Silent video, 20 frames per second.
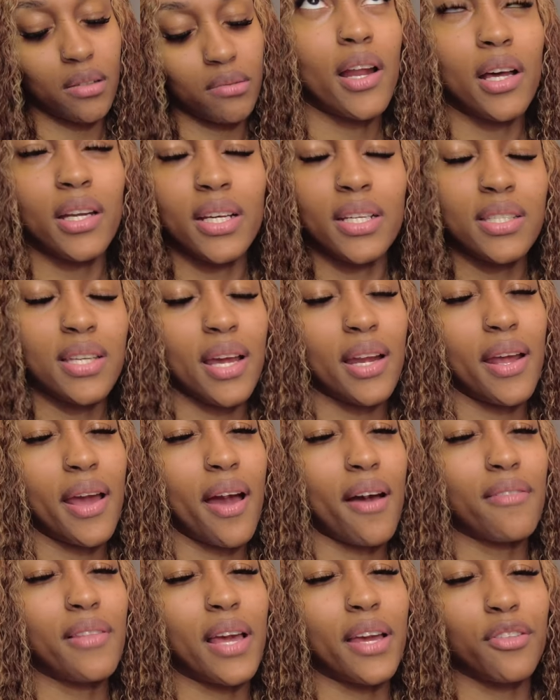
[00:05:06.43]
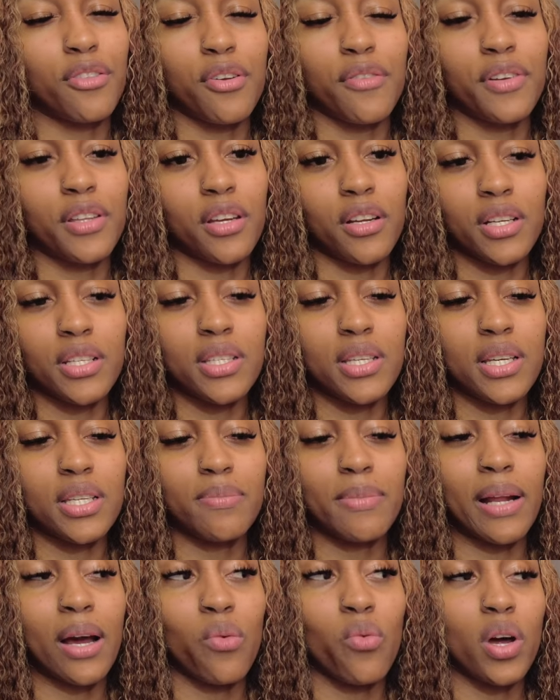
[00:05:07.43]
On this site, they have like 3 for $36,
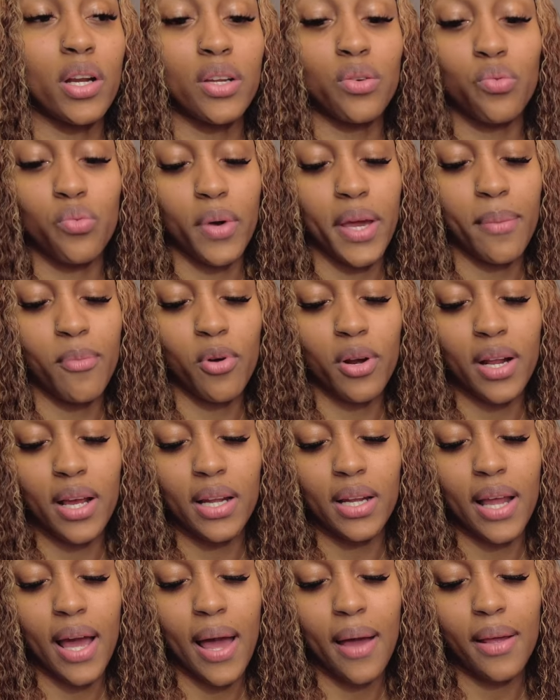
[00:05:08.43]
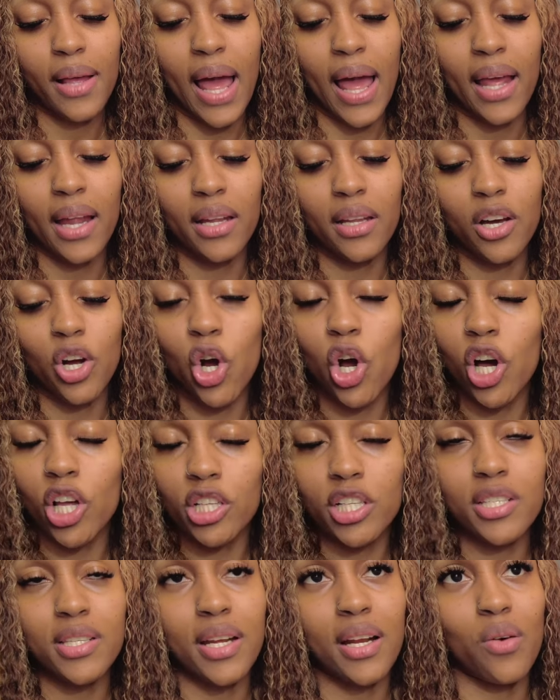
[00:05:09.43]
but I wanted way more than that, and the
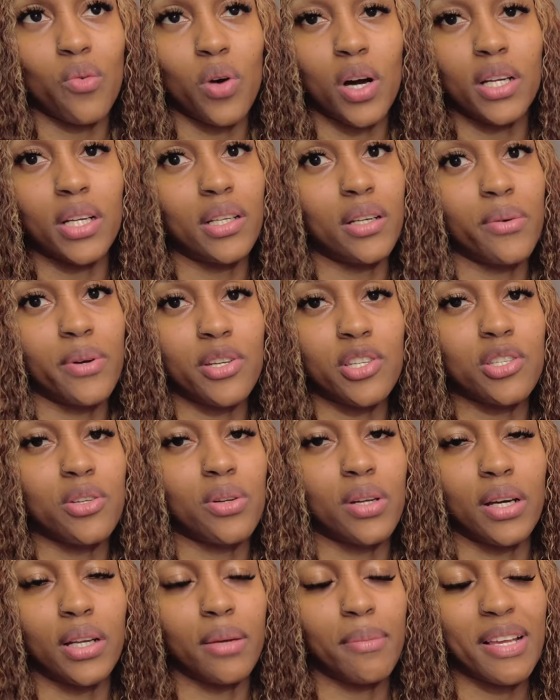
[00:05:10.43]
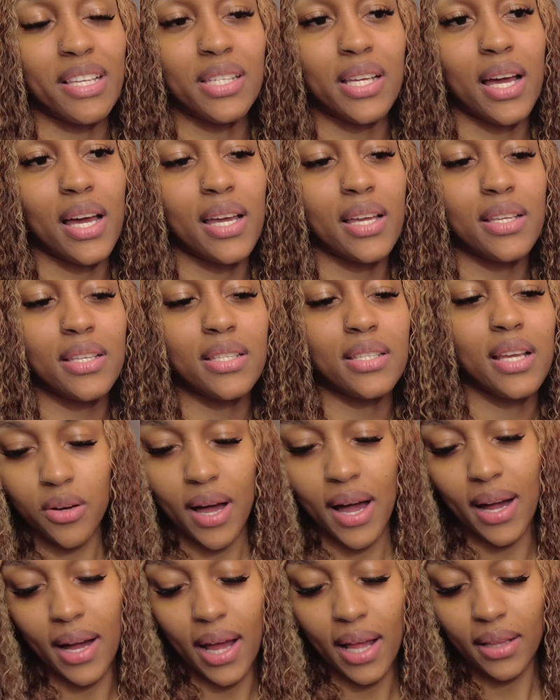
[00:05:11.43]
colors that I wanted, they were sold out in my size. So
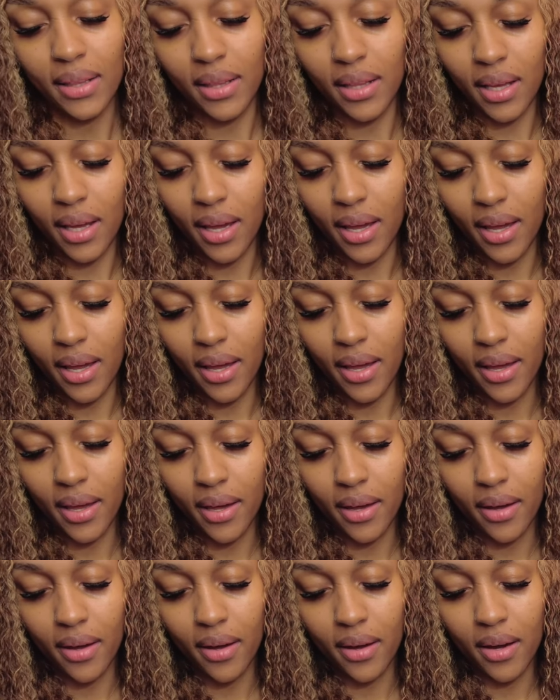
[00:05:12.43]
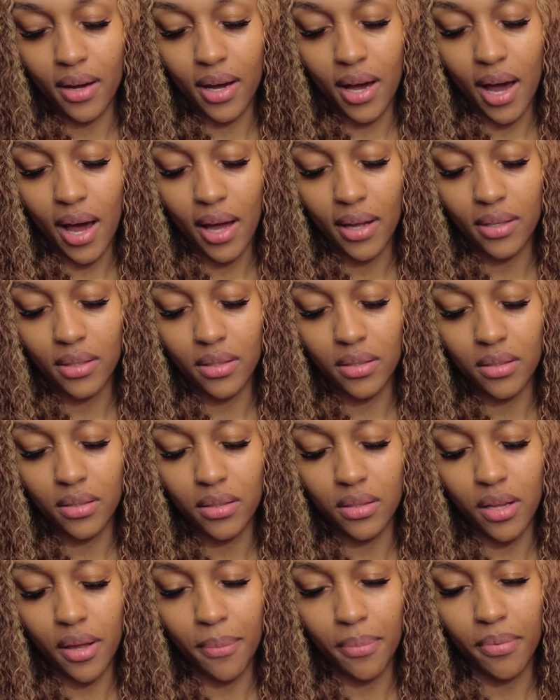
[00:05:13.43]
I got the cotton
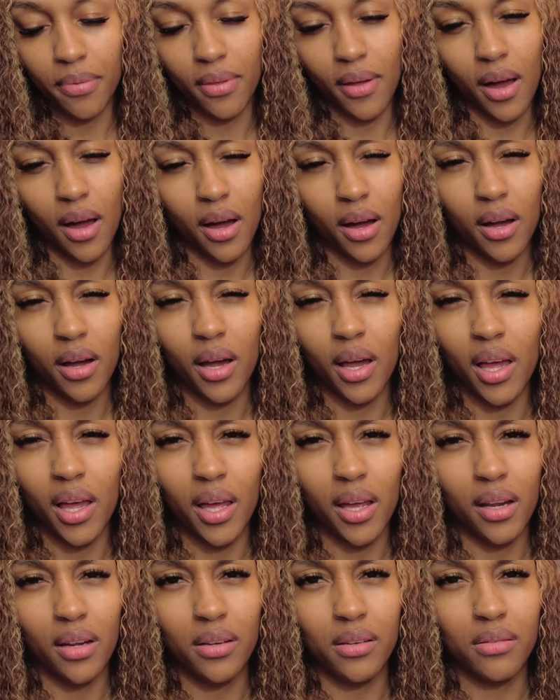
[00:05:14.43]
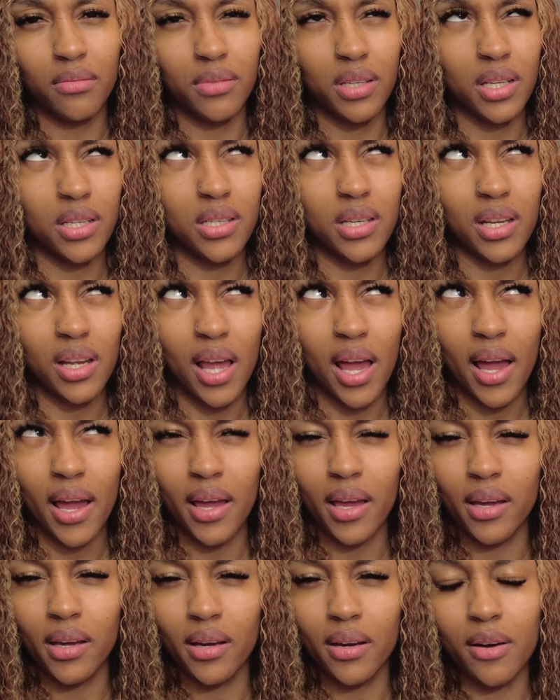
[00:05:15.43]
dip thong, and is it
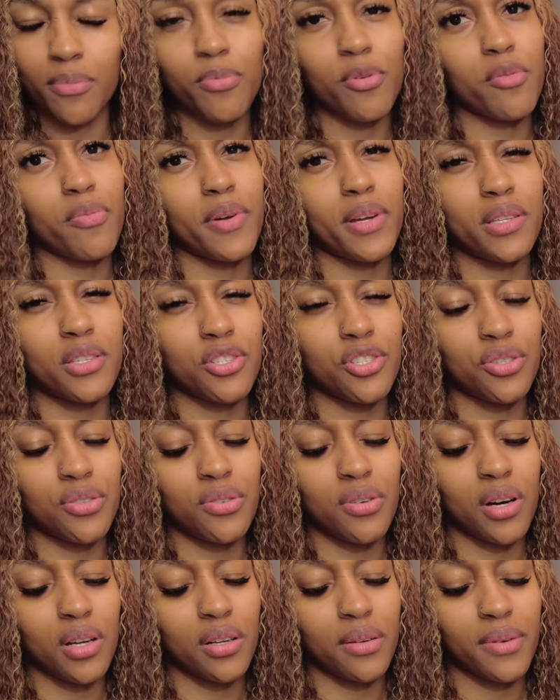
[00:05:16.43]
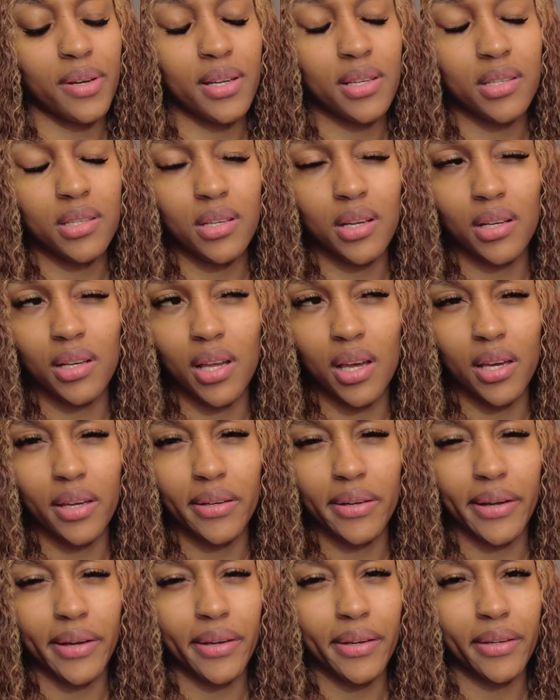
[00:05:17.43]
like appropriate to show underwears online?
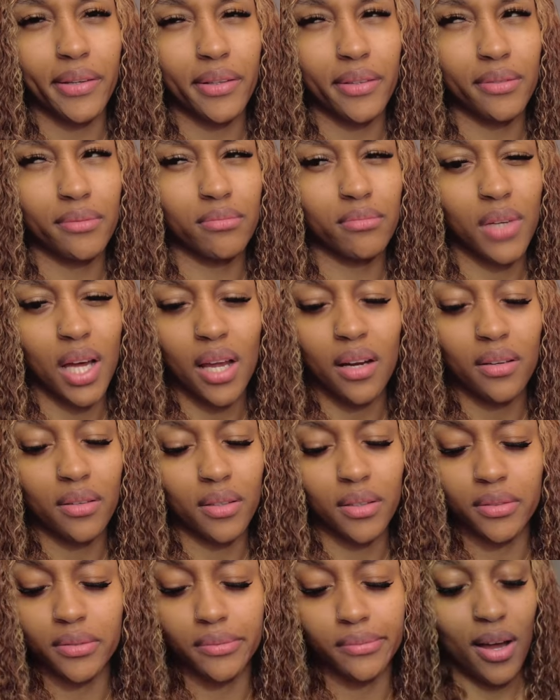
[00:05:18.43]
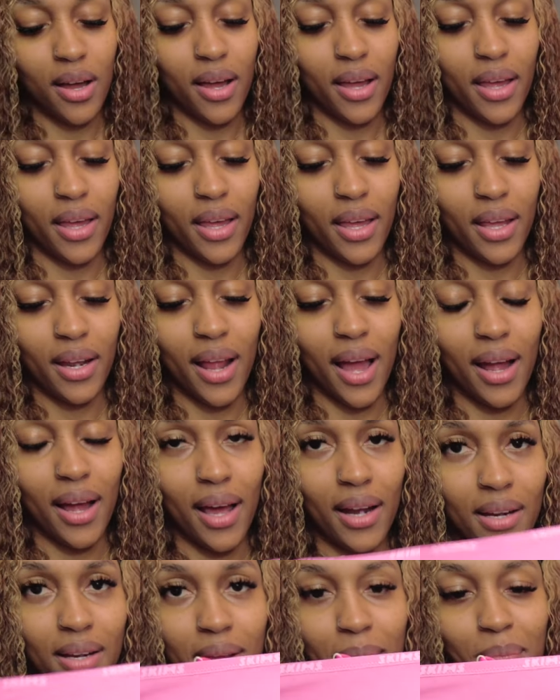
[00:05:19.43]
Like, I don't know. And I
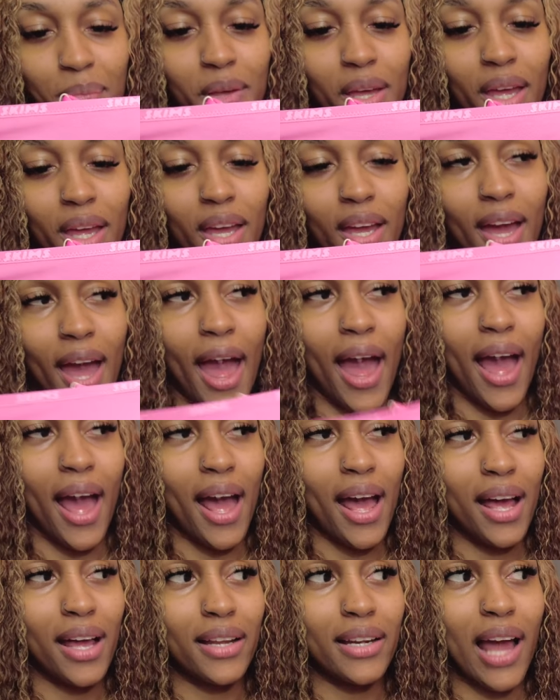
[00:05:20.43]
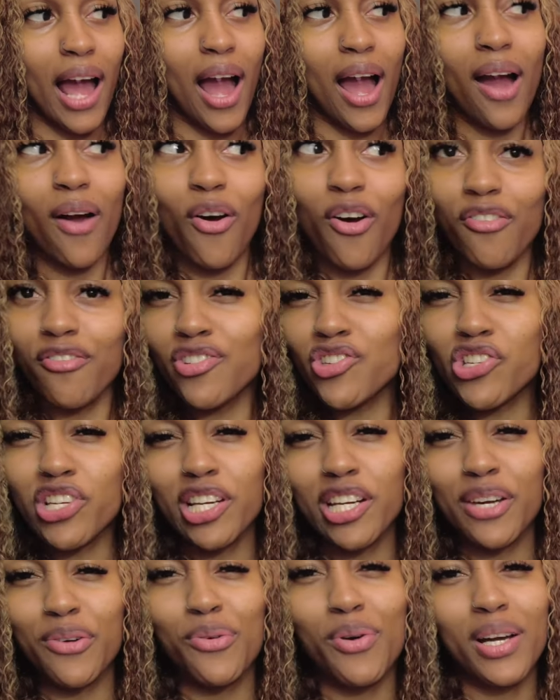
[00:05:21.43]
got it in pink, and I
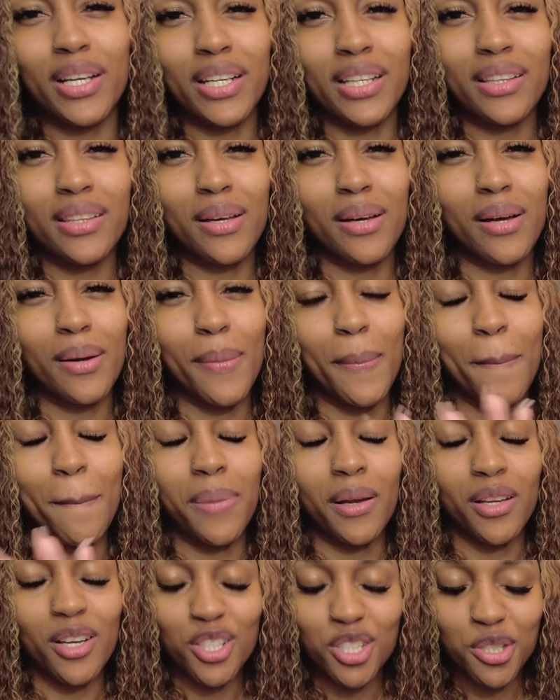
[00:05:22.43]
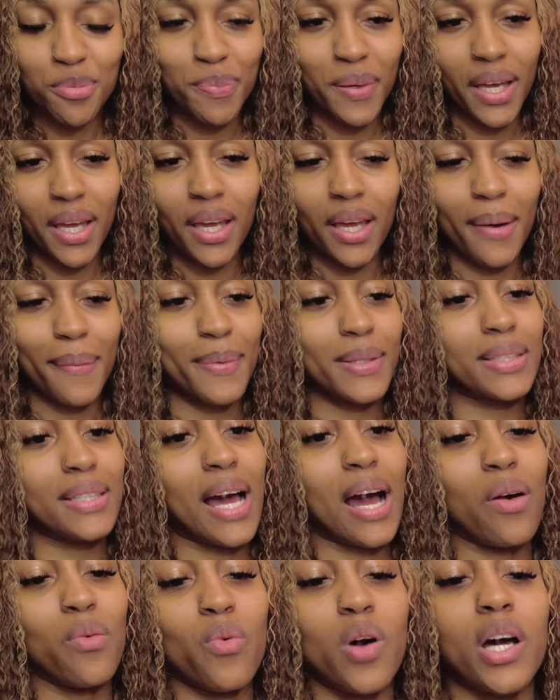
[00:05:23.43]
originally wanted the blush pink, but
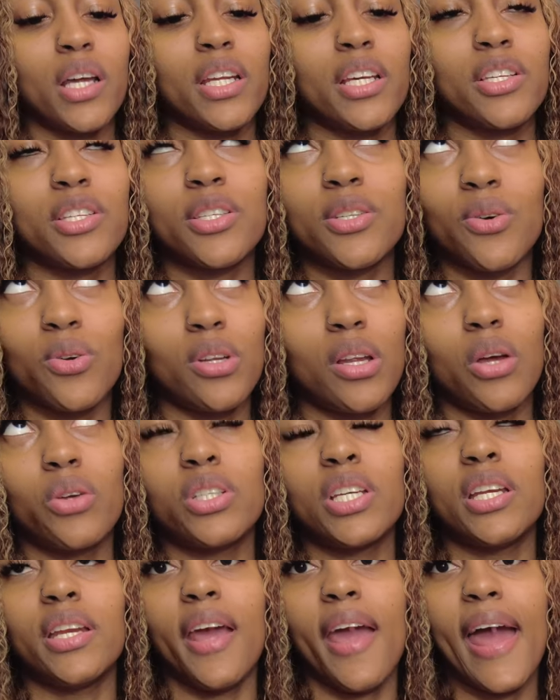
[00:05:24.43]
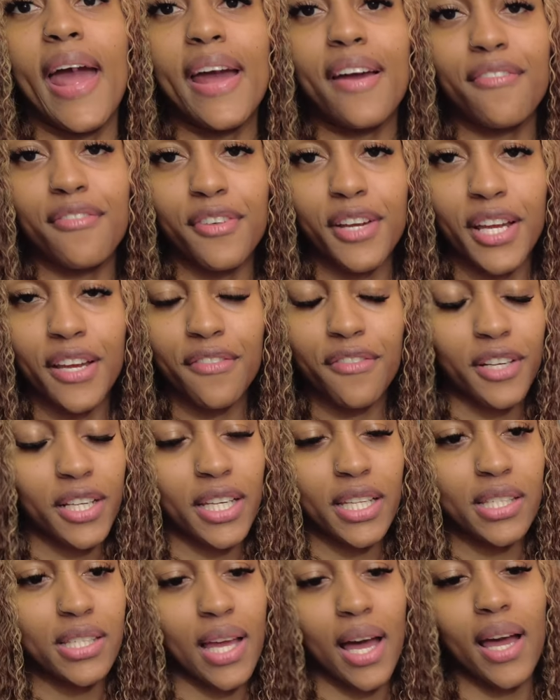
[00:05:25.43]
that one is sold out in every
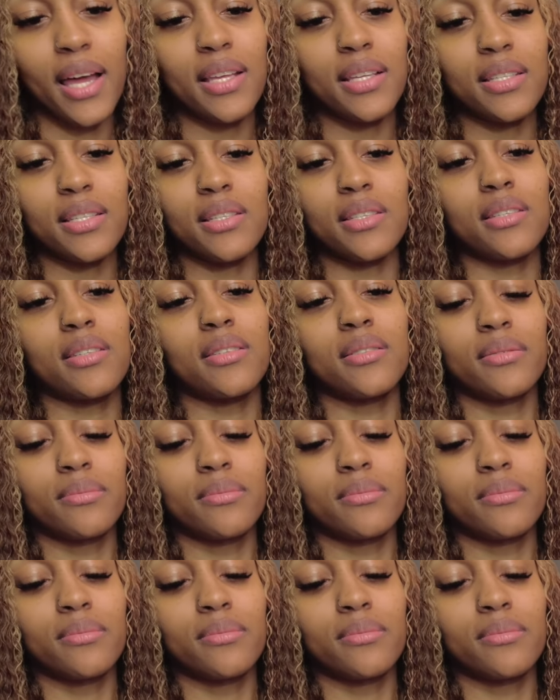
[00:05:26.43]
freaking size.